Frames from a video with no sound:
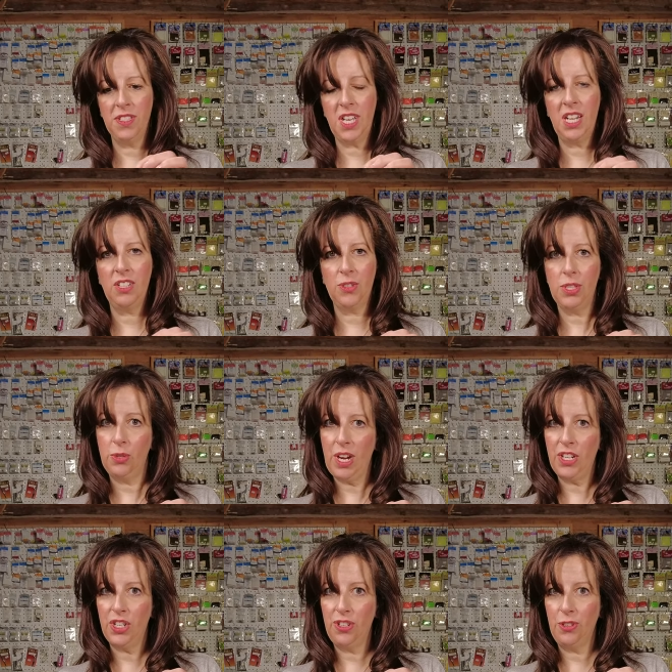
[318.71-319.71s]
It's got a little
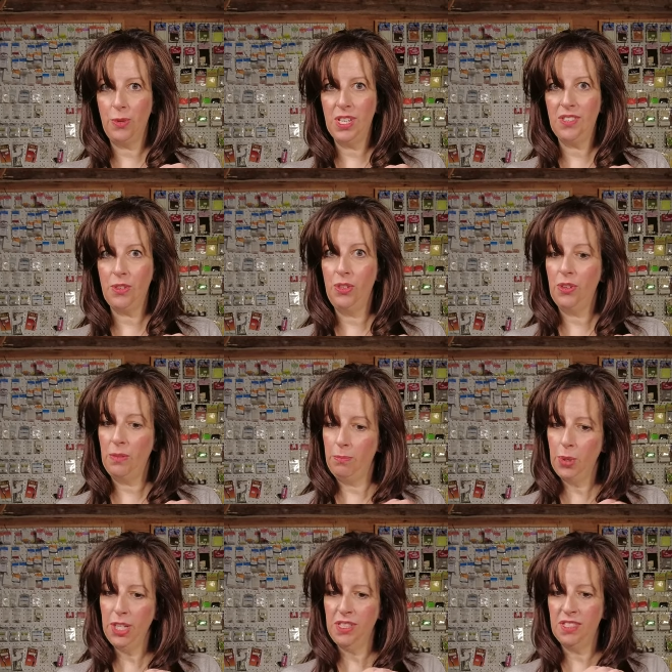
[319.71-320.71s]
stretch to it, so you can
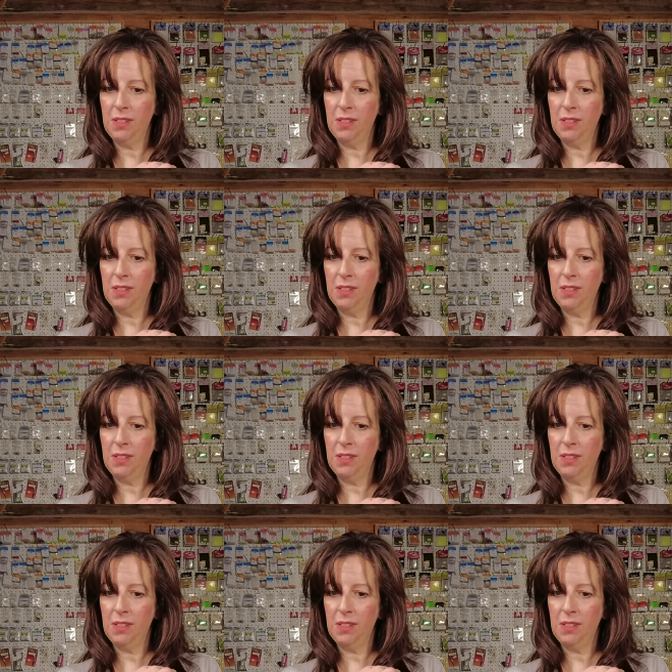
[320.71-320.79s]
put